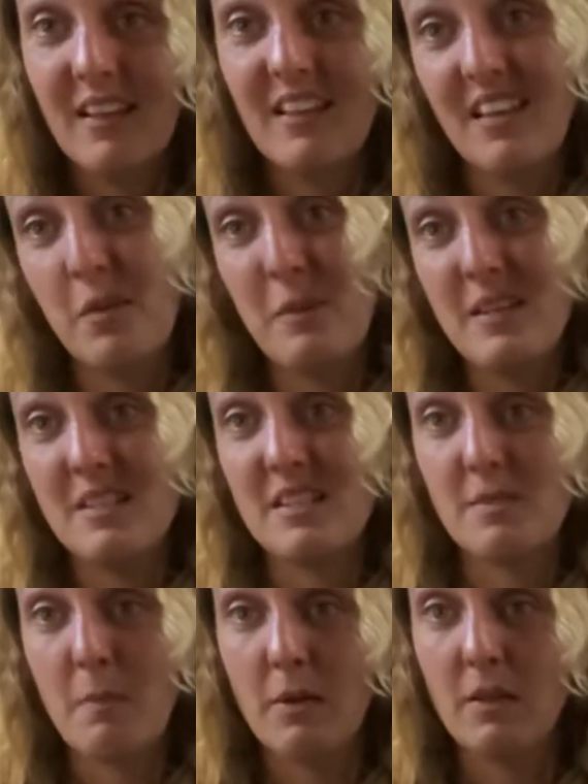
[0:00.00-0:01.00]
the
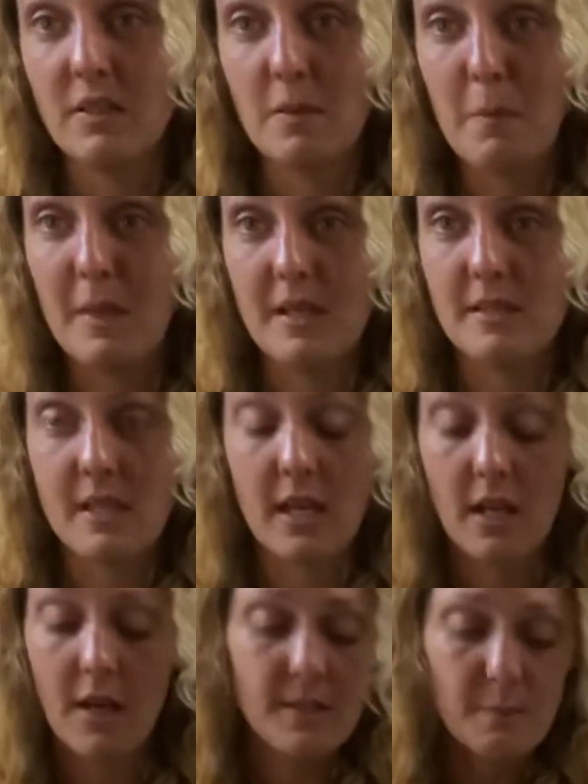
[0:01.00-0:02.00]
smoker that picks their
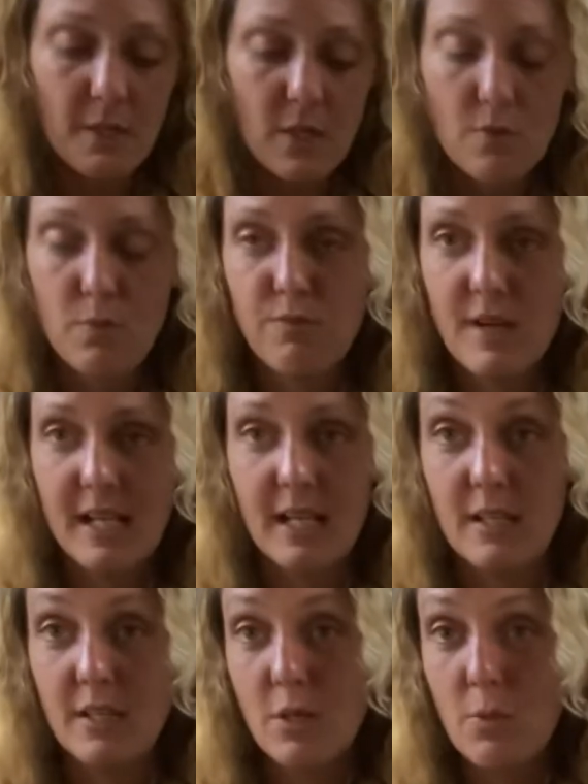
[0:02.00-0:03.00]
nose, but you
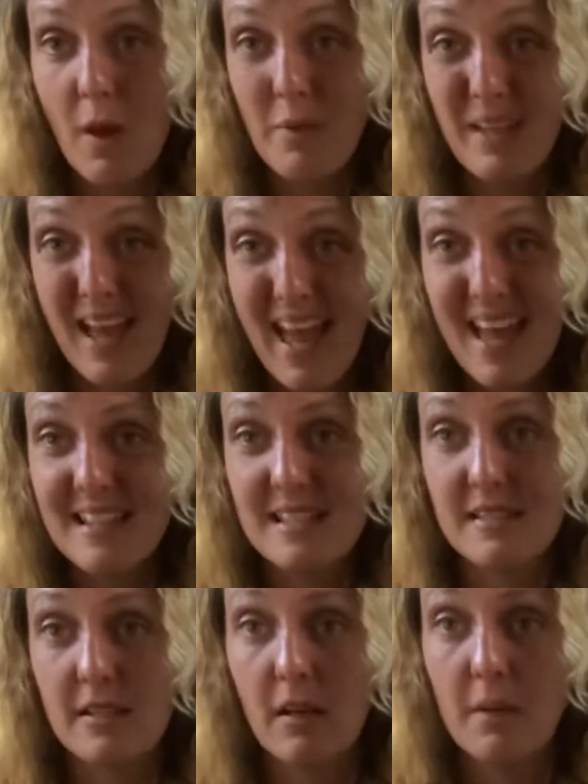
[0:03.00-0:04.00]
won't care
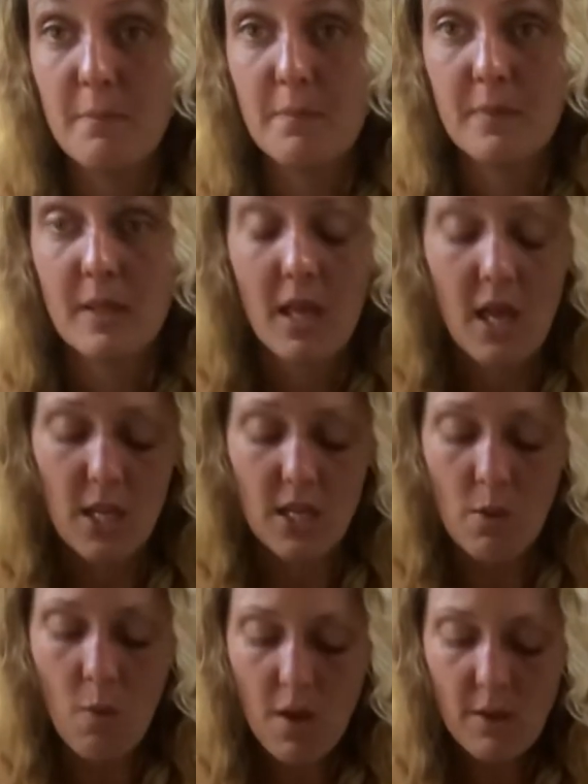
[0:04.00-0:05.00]
this time.
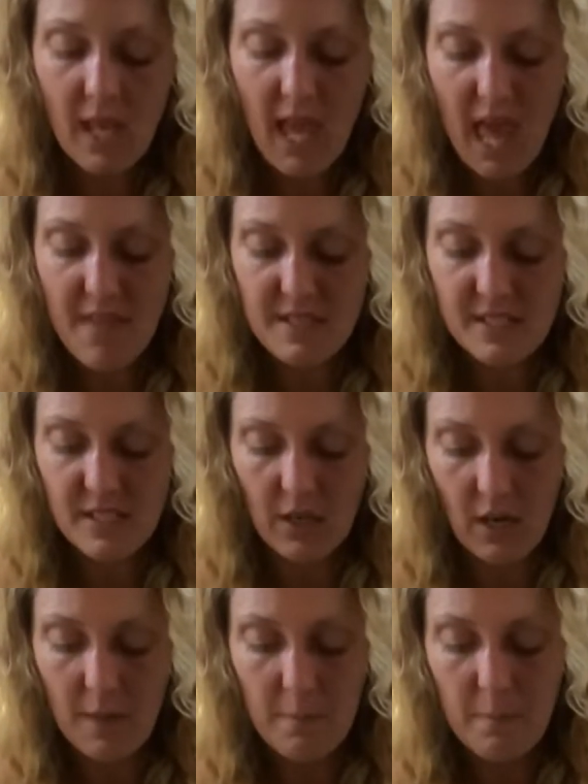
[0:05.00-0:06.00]
You won't care this
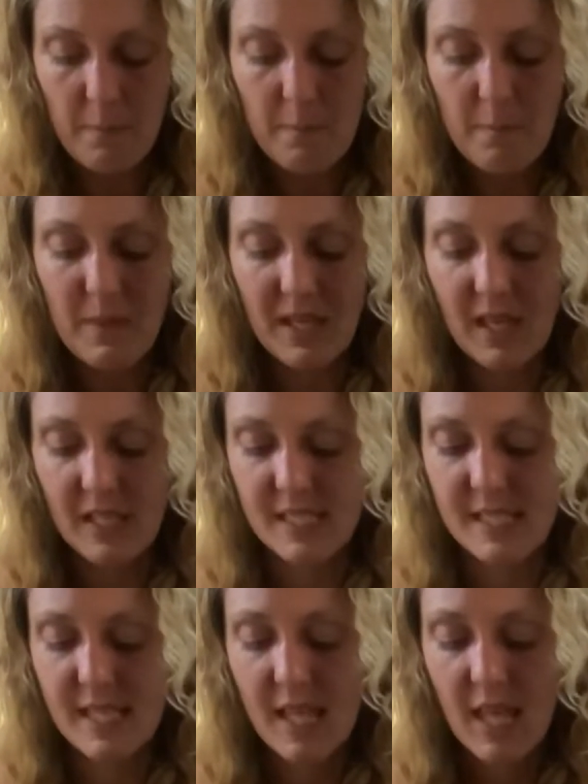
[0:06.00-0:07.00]
time
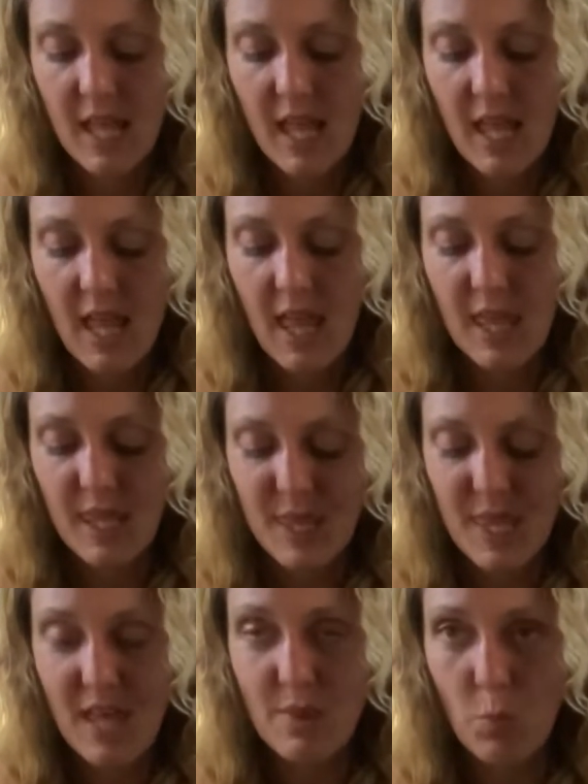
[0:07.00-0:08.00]
because
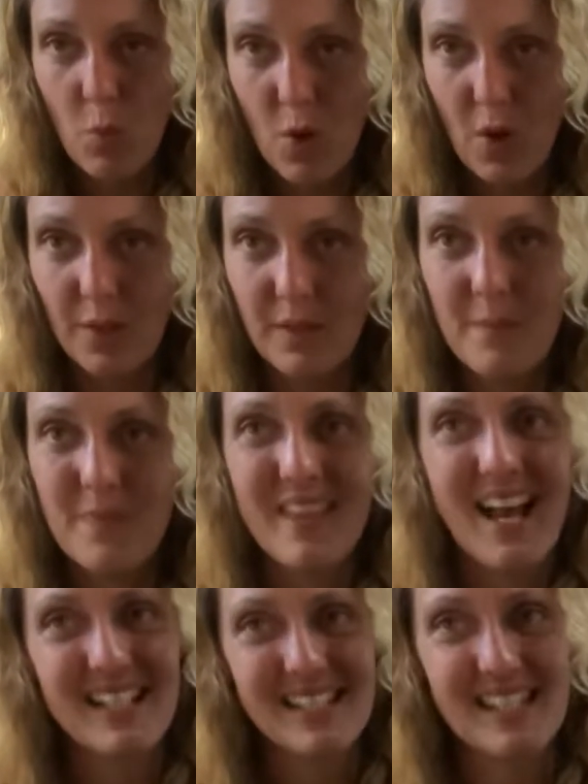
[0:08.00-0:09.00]
they're the one.
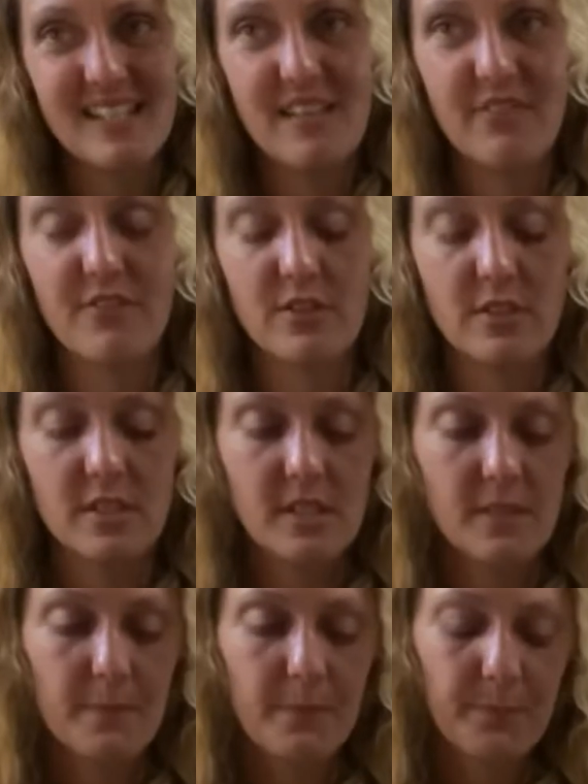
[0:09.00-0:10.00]
That's the
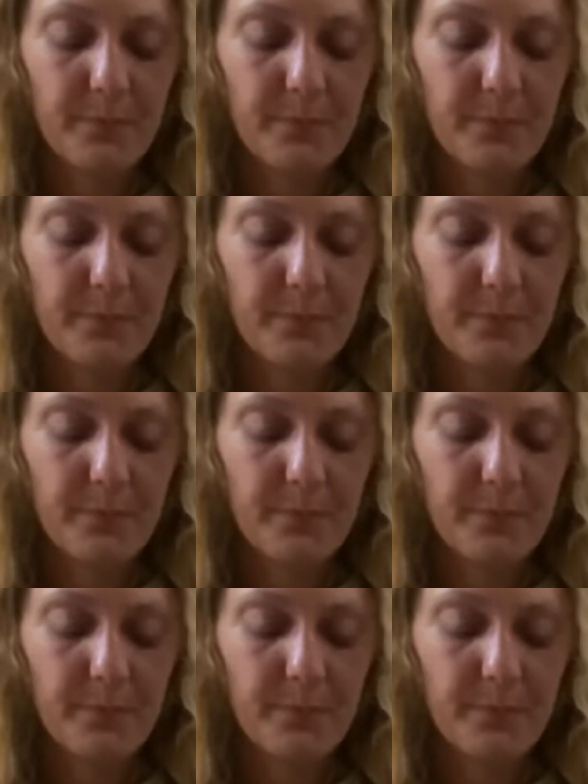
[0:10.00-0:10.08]
difference.